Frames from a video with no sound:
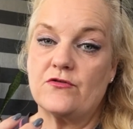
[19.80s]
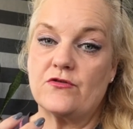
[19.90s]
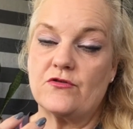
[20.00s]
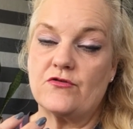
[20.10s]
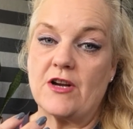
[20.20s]

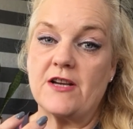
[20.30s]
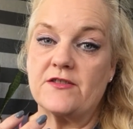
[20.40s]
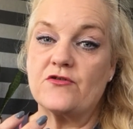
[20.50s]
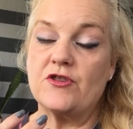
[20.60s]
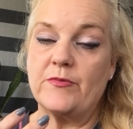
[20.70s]
trials
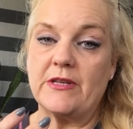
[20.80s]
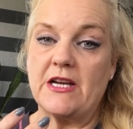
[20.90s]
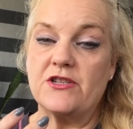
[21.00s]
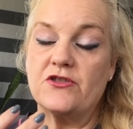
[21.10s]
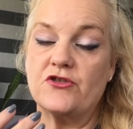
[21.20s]
and
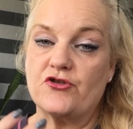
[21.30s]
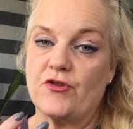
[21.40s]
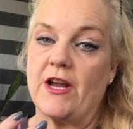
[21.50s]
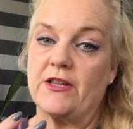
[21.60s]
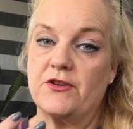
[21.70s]
tribulations to
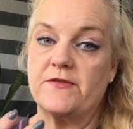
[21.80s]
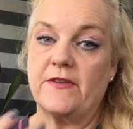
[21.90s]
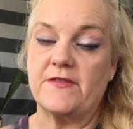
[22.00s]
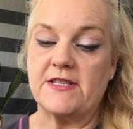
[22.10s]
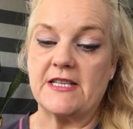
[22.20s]
try and lose
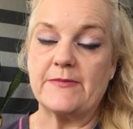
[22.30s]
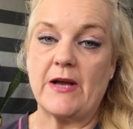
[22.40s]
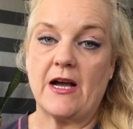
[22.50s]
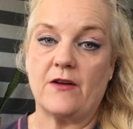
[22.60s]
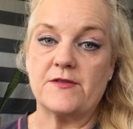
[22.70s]
56
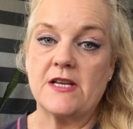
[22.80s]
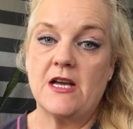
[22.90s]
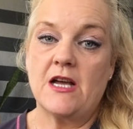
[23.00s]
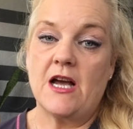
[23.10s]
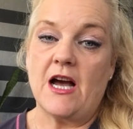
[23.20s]
pounds,
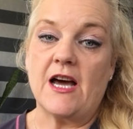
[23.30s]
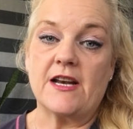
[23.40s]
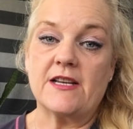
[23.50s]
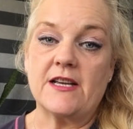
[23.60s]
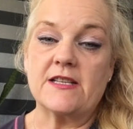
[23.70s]

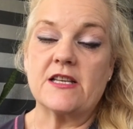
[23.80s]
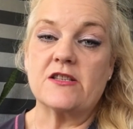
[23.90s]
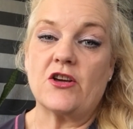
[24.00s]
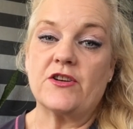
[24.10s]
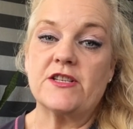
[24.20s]
and it's as
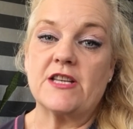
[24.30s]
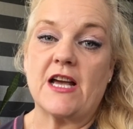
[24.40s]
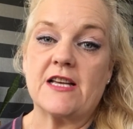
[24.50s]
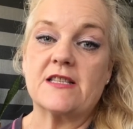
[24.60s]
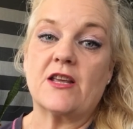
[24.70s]
honest
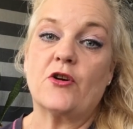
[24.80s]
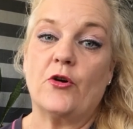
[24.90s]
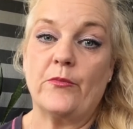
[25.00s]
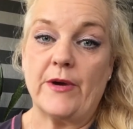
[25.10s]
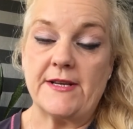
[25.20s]
as they
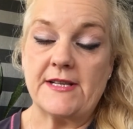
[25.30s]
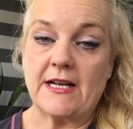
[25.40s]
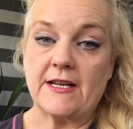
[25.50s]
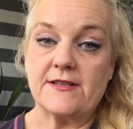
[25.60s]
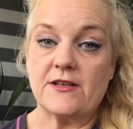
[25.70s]
come
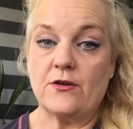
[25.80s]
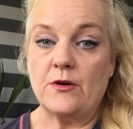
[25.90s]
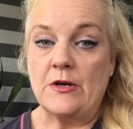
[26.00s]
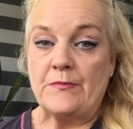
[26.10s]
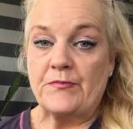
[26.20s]
basically. So
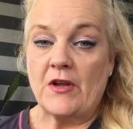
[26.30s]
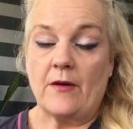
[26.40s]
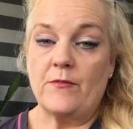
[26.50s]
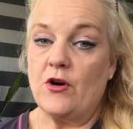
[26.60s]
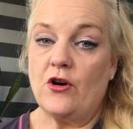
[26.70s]

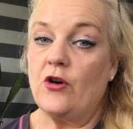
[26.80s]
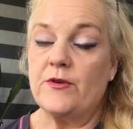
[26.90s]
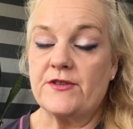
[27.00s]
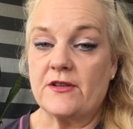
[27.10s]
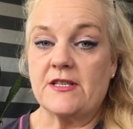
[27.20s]
I'm not
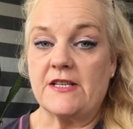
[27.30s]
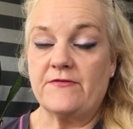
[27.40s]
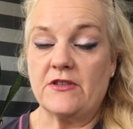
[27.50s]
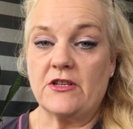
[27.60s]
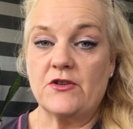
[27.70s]
always
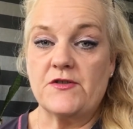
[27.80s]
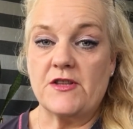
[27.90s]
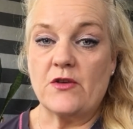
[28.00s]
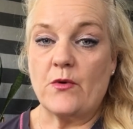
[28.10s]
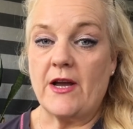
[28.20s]
successful at
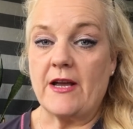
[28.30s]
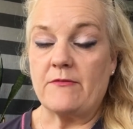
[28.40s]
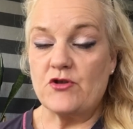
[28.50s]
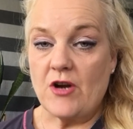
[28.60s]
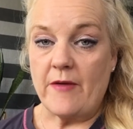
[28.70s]
losing the weight. I'm
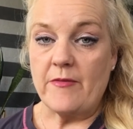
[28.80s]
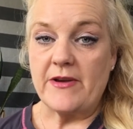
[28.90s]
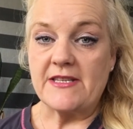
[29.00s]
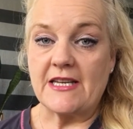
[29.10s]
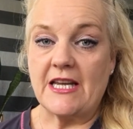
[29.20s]
trying my
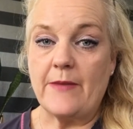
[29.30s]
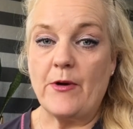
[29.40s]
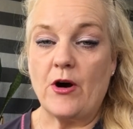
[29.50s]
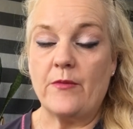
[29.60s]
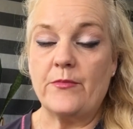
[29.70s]
best to keep
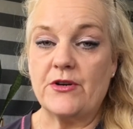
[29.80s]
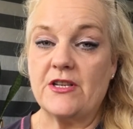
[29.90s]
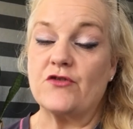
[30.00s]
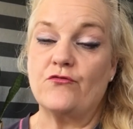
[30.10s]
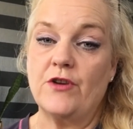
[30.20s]
it on, but
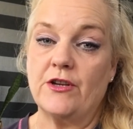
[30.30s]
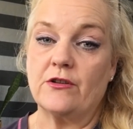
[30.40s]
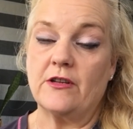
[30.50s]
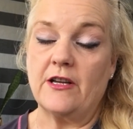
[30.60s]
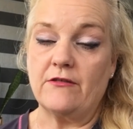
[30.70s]
it's
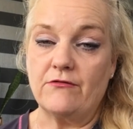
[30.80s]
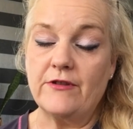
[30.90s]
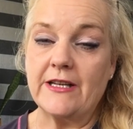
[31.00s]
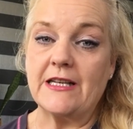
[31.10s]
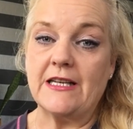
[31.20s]
real. It
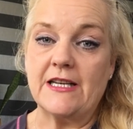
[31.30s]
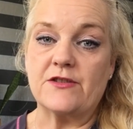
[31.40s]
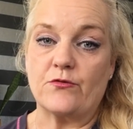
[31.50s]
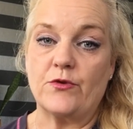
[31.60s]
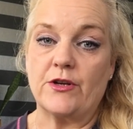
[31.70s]
really
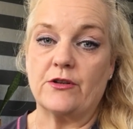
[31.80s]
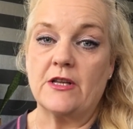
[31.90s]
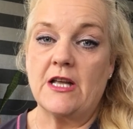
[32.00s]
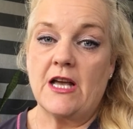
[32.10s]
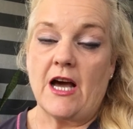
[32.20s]
is real,
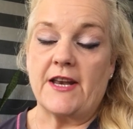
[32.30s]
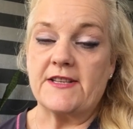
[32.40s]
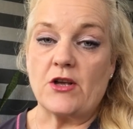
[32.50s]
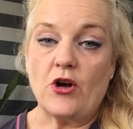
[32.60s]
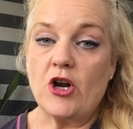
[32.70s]
and
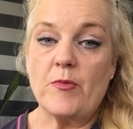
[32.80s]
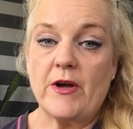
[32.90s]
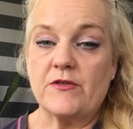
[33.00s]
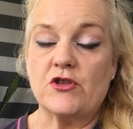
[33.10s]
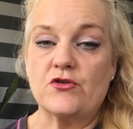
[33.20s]
it's all
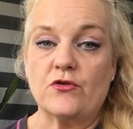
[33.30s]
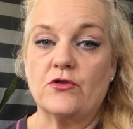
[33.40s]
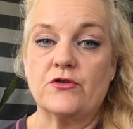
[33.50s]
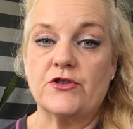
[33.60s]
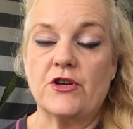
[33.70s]
about the
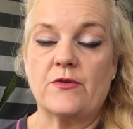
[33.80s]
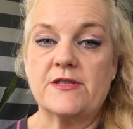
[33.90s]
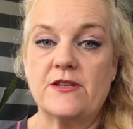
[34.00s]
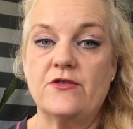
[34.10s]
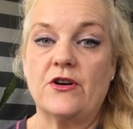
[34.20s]
struggles. You know,
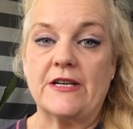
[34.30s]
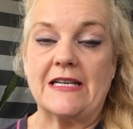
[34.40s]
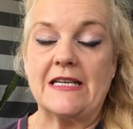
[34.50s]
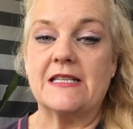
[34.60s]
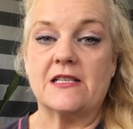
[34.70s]
it's not
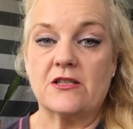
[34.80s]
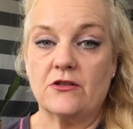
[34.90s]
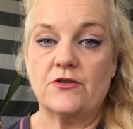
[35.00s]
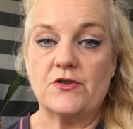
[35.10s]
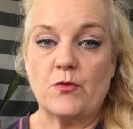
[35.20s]
easy to
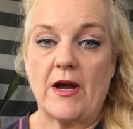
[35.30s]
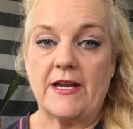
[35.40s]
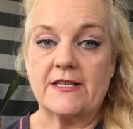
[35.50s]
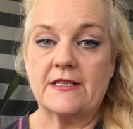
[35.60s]
lose weight.